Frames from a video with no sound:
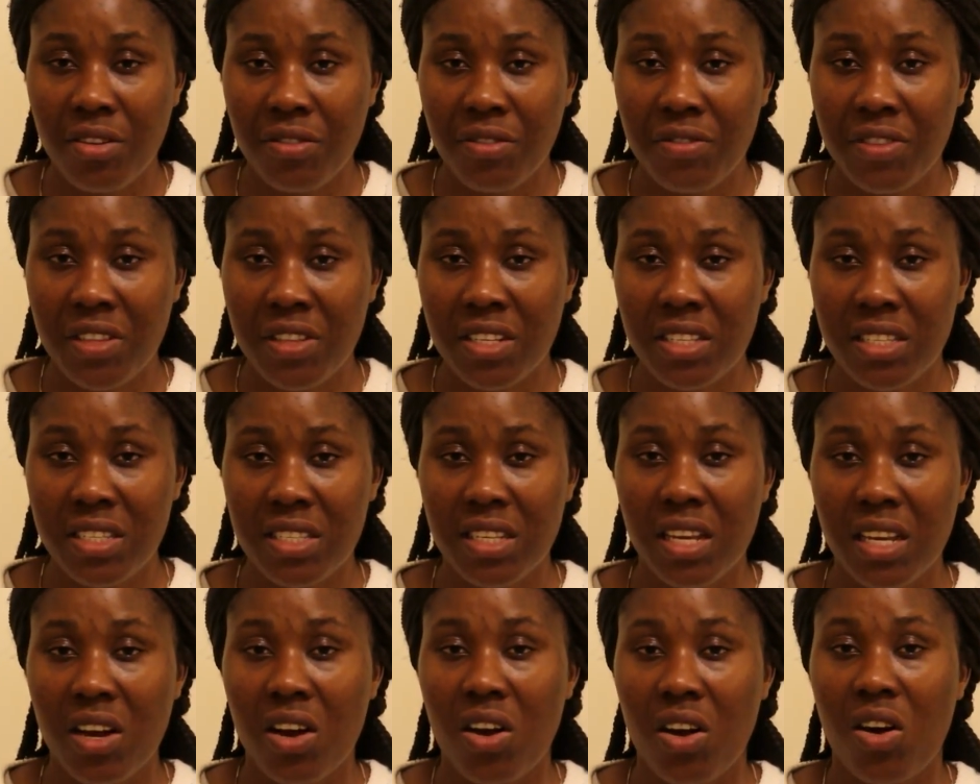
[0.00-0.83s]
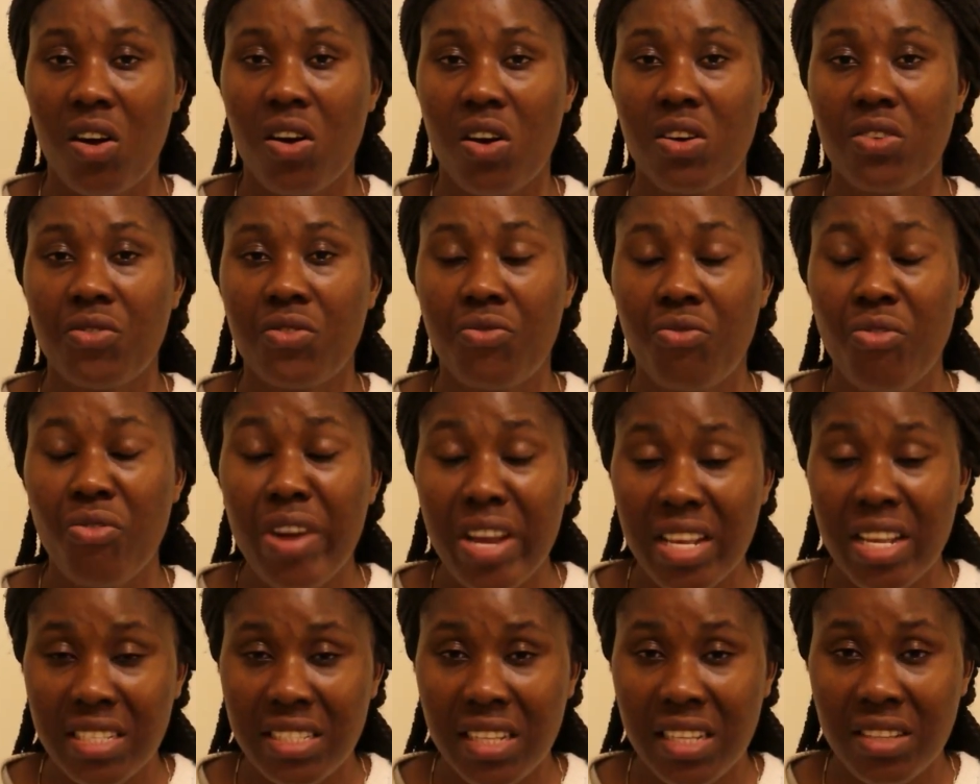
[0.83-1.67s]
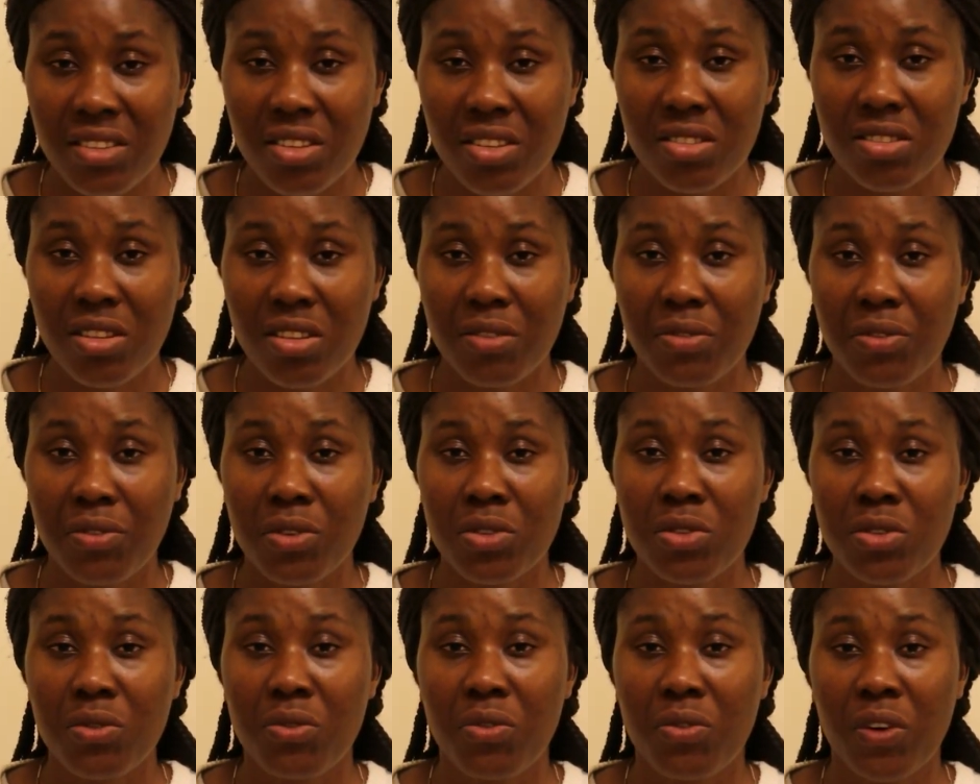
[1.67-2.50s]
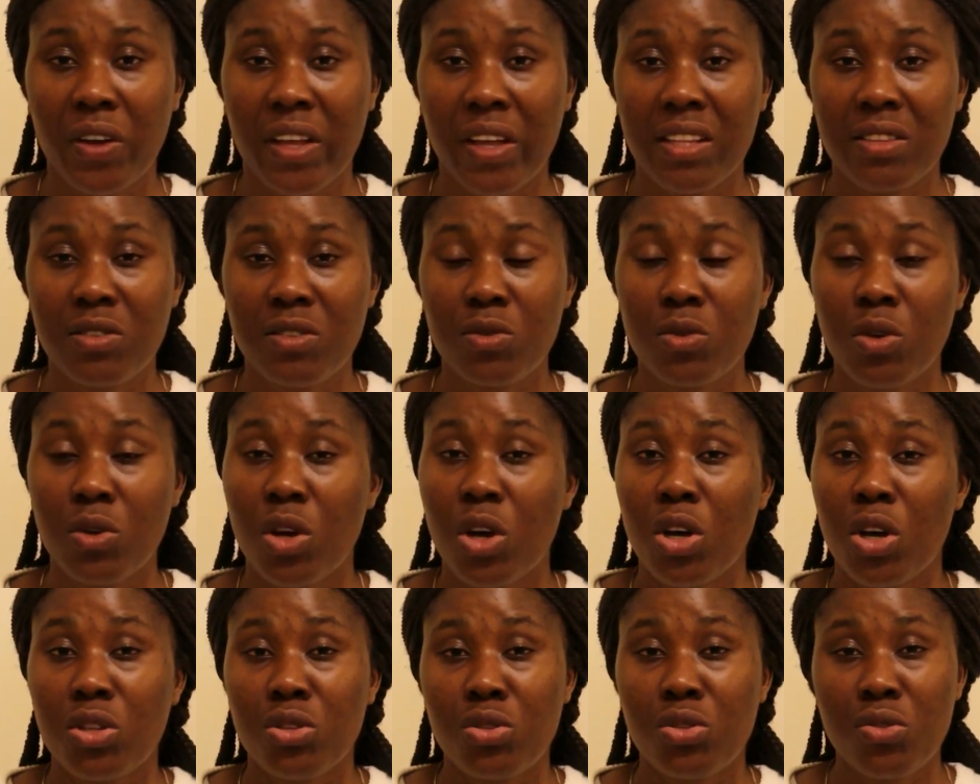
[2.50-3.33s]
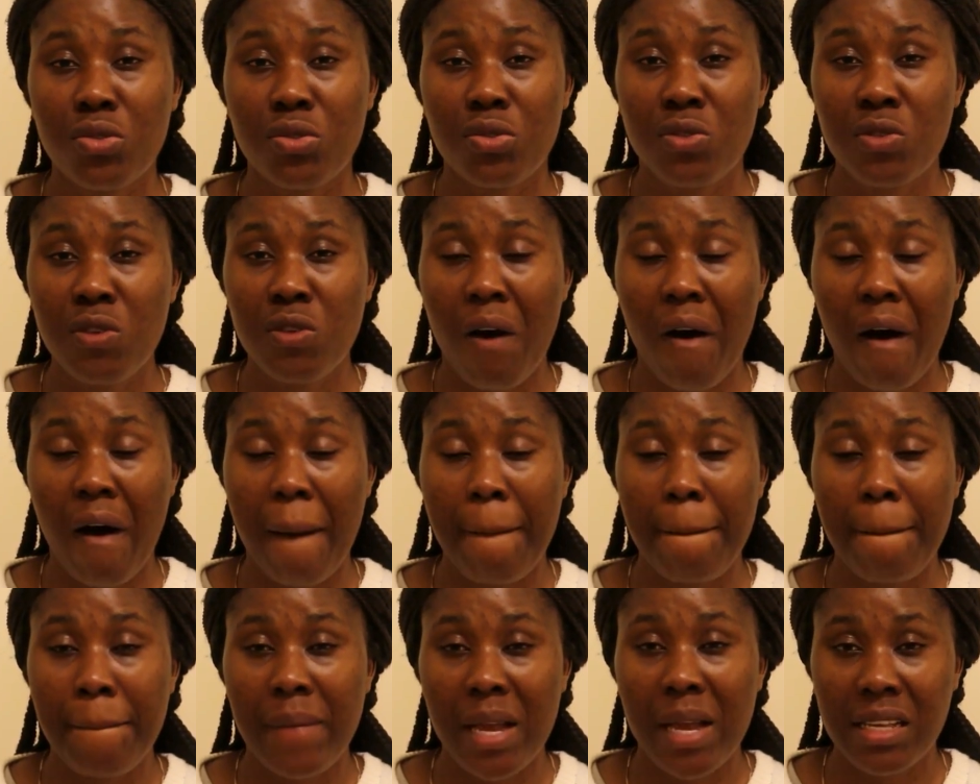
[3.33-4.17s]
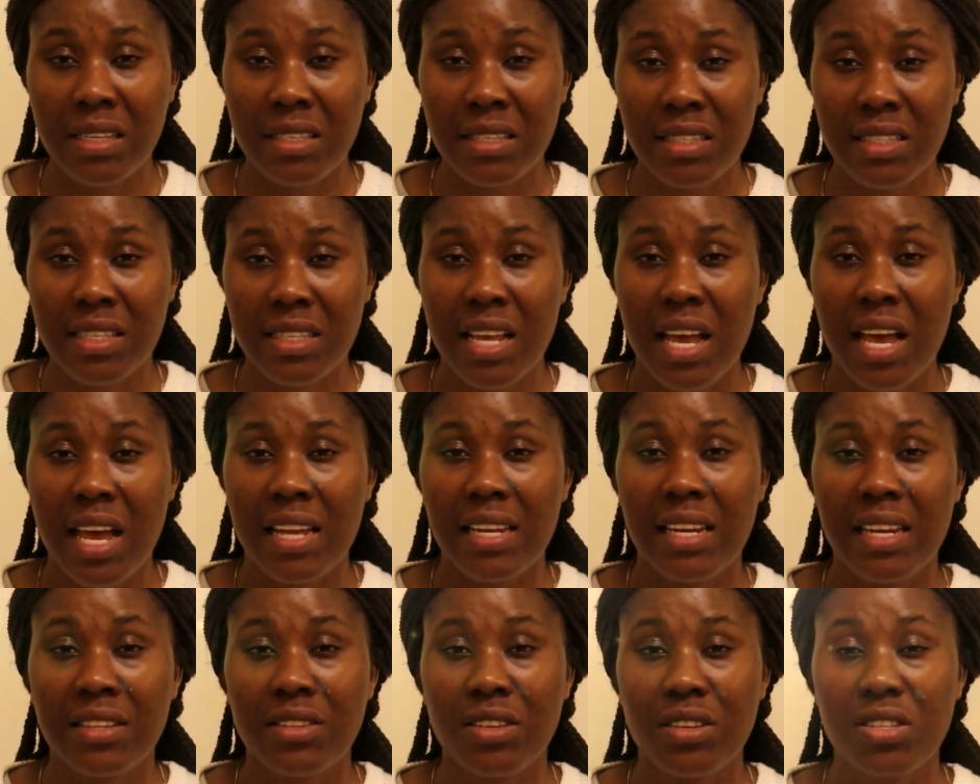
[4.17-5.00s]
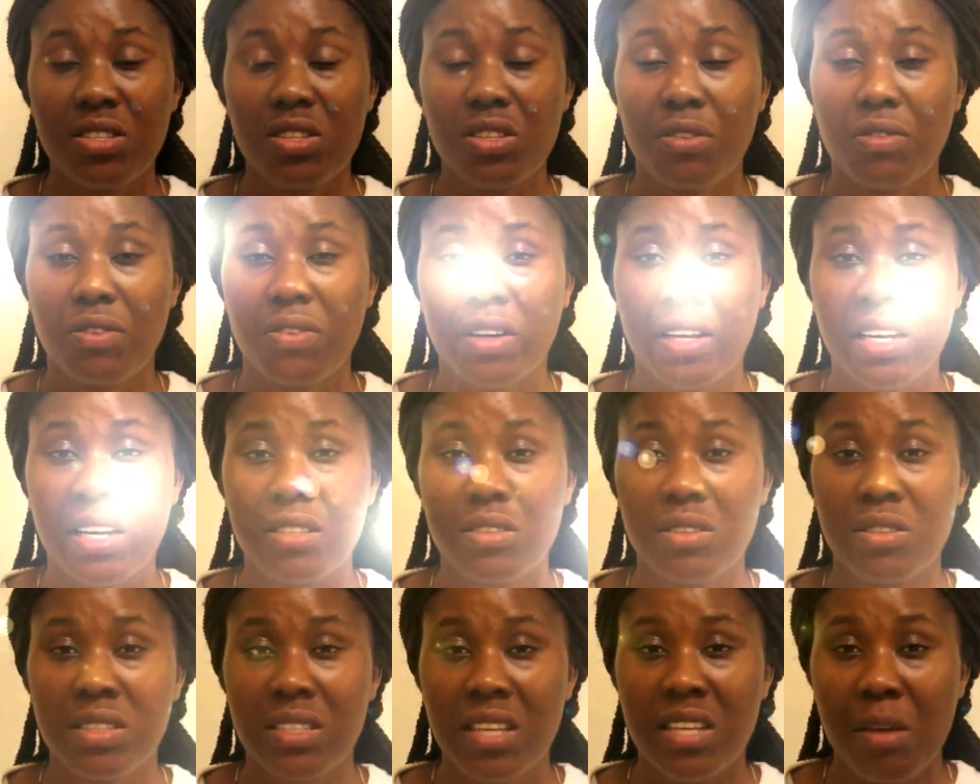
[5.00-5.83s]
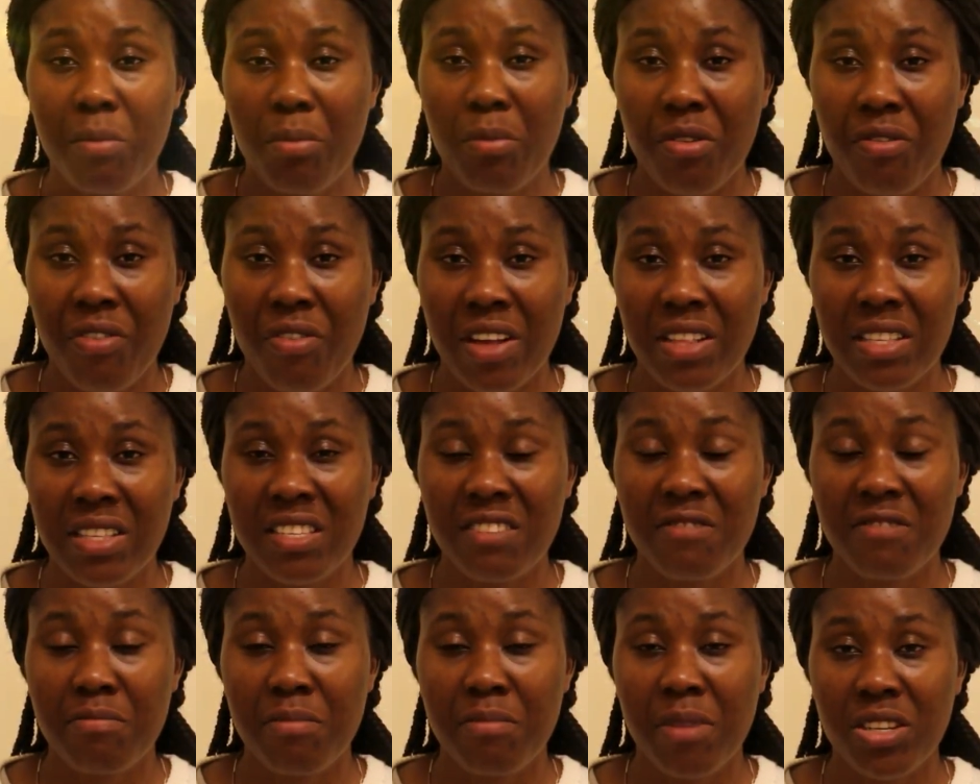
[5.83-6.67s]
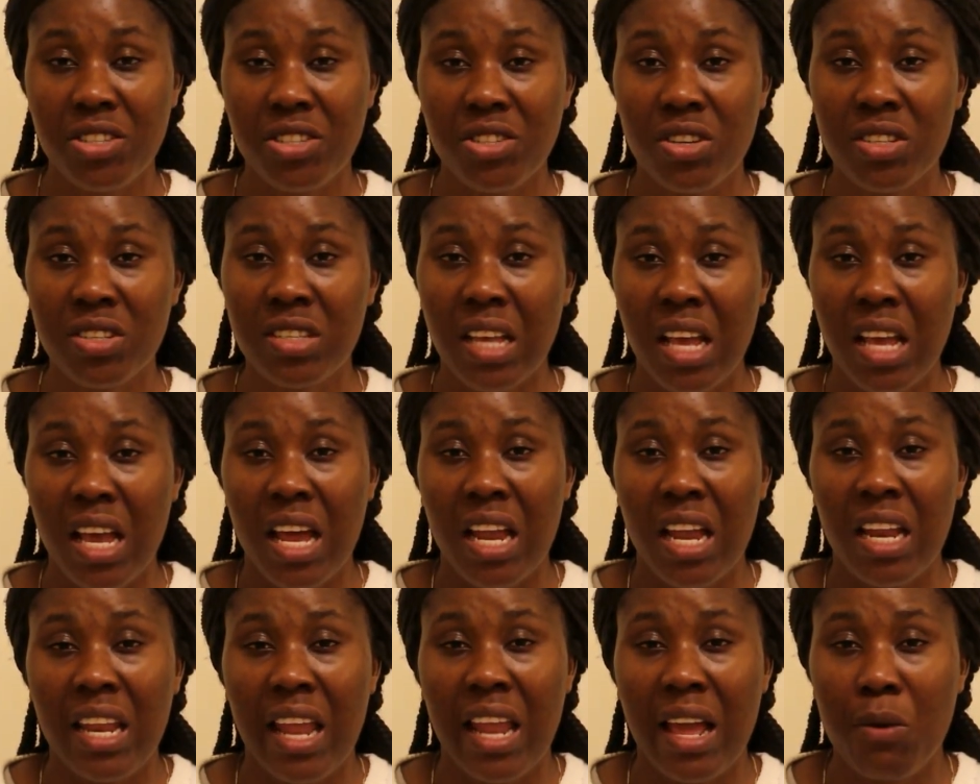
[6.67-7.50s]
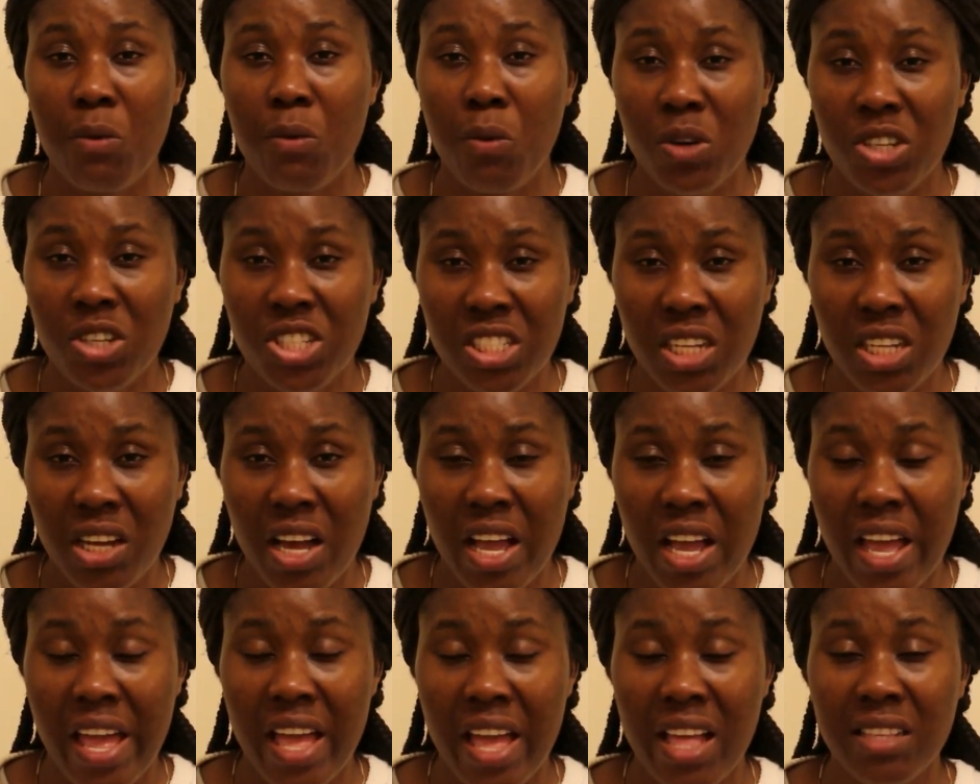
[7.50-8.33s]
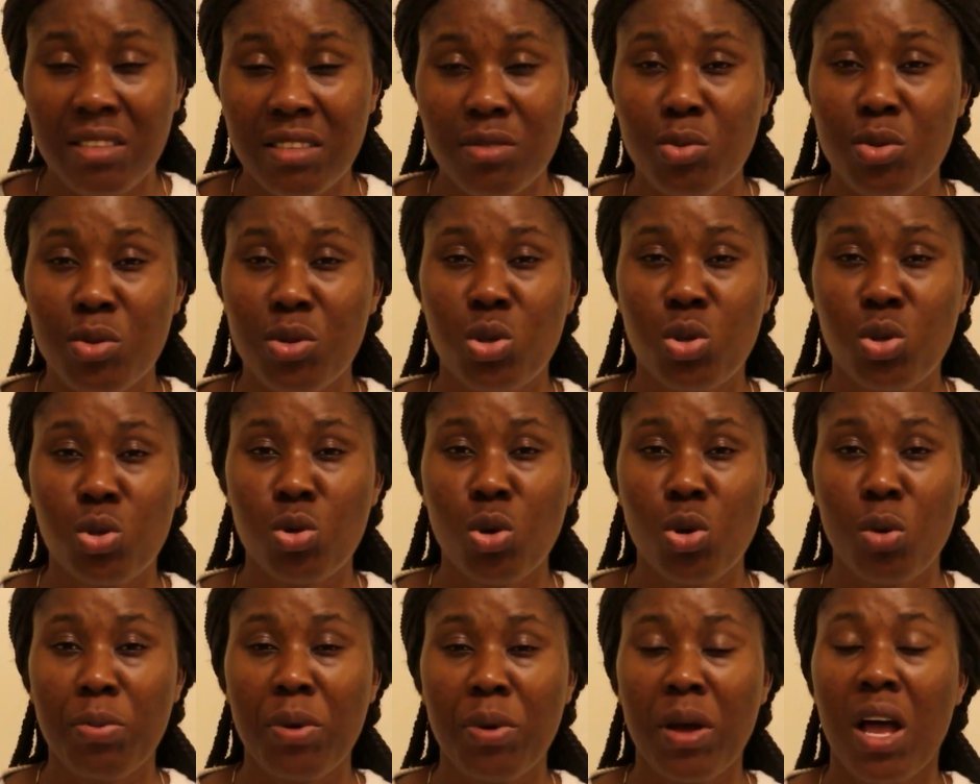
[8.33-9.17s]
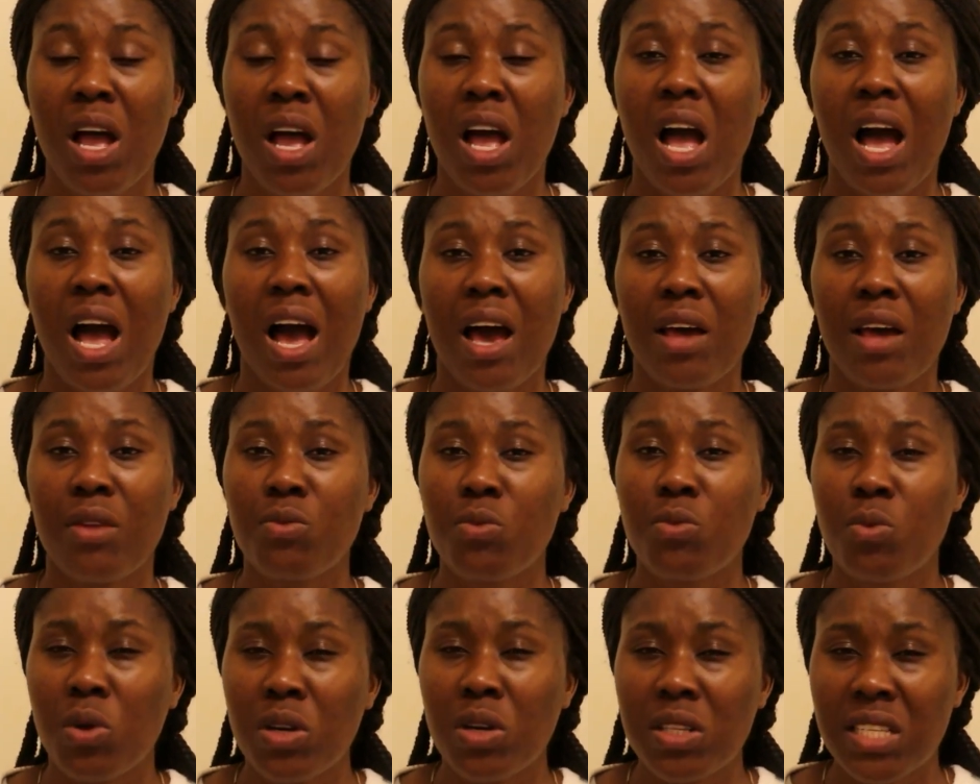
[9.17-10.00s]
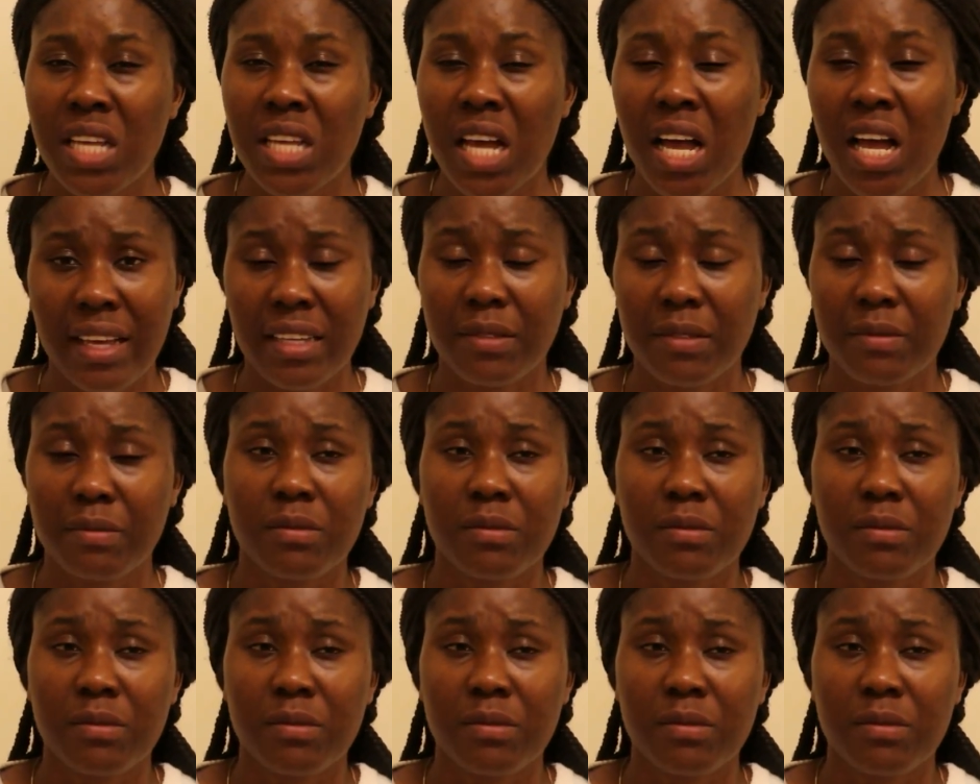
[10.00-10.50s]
of this race, let us not also forget to do our best. Let us not forget to take preventive measures like washing our hands with soap and water.